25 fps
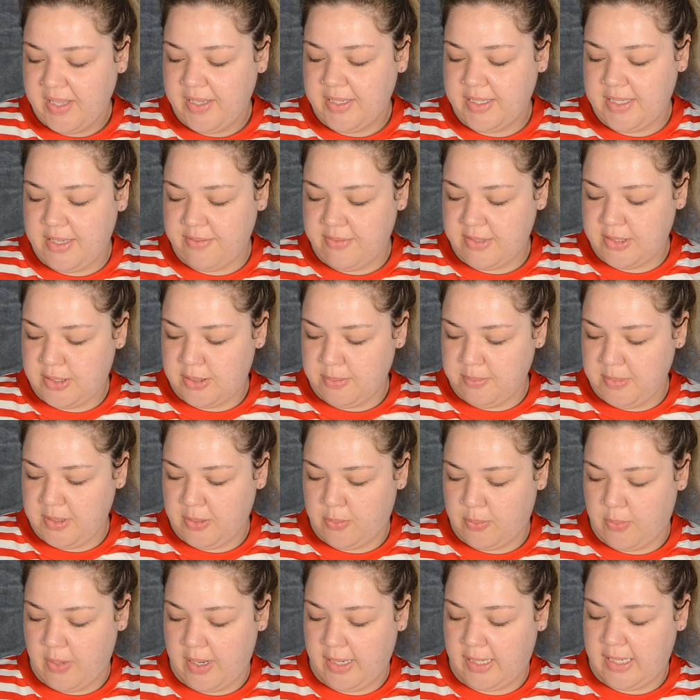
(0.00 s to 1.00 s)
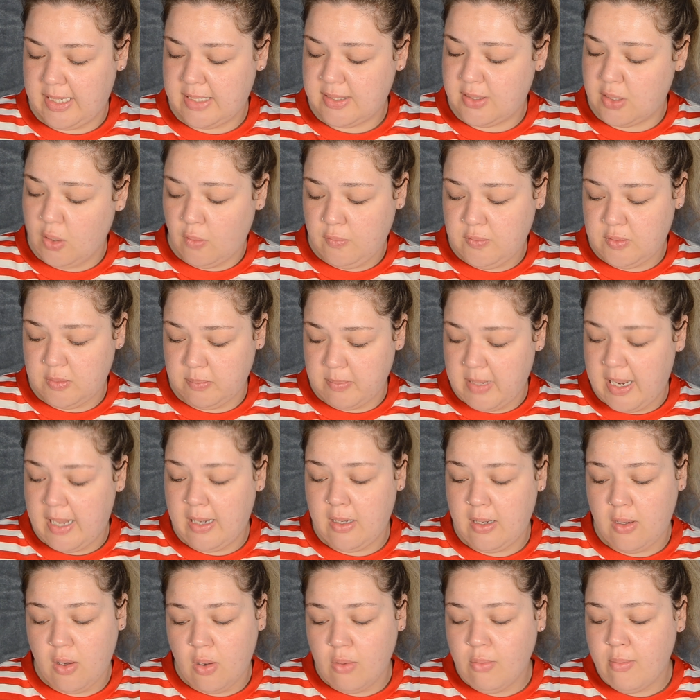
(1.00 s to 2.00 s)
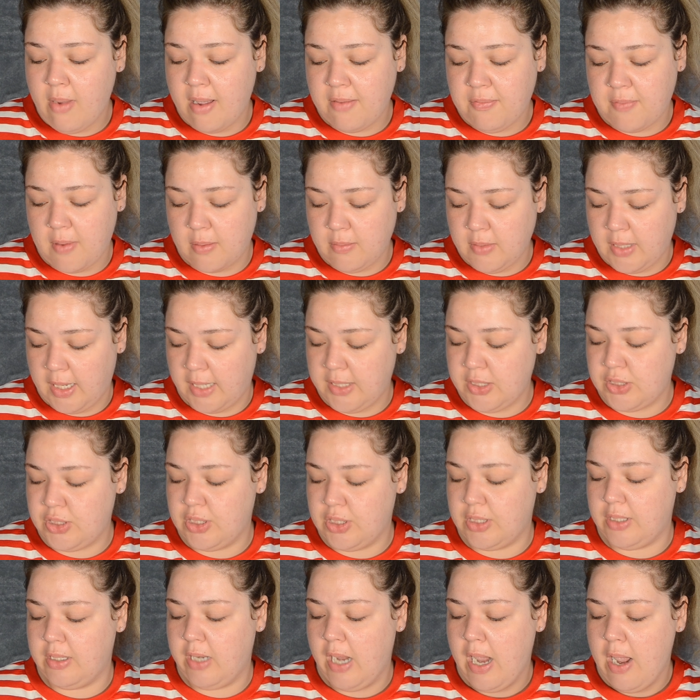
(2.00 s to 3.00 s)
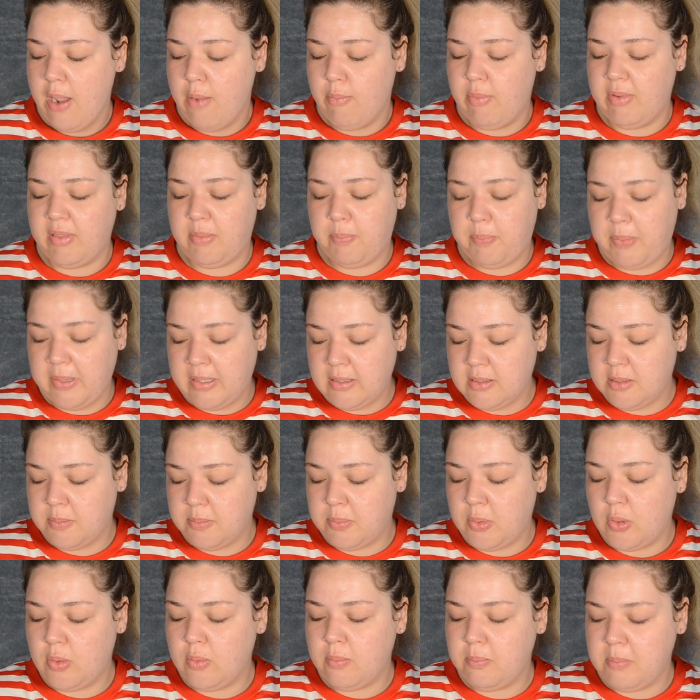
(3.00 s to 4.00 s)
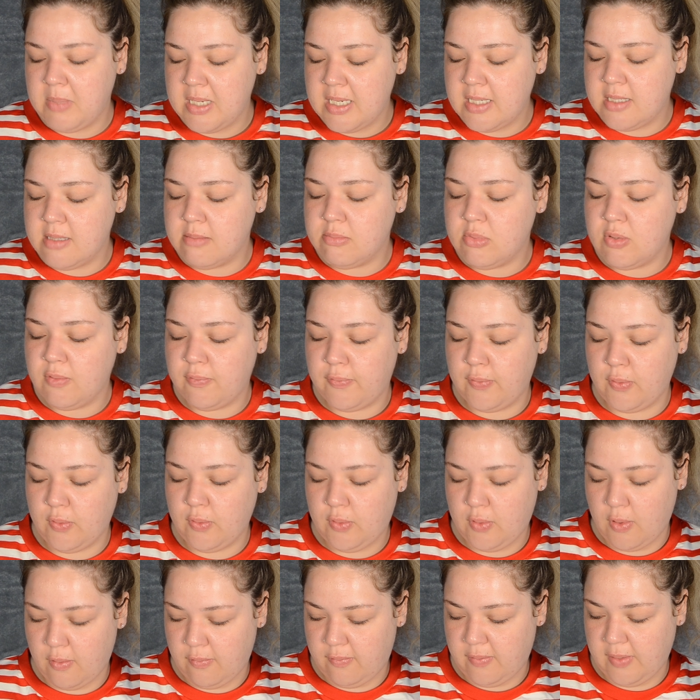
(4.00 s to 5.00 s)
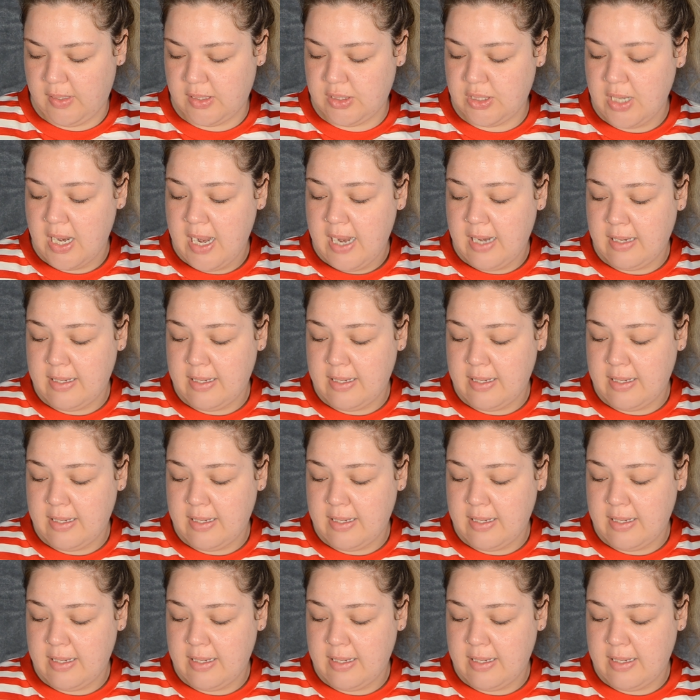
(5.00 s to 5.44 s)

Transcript: Give it to me quick. A soft matte long wear foundation with buildable medium to full coverage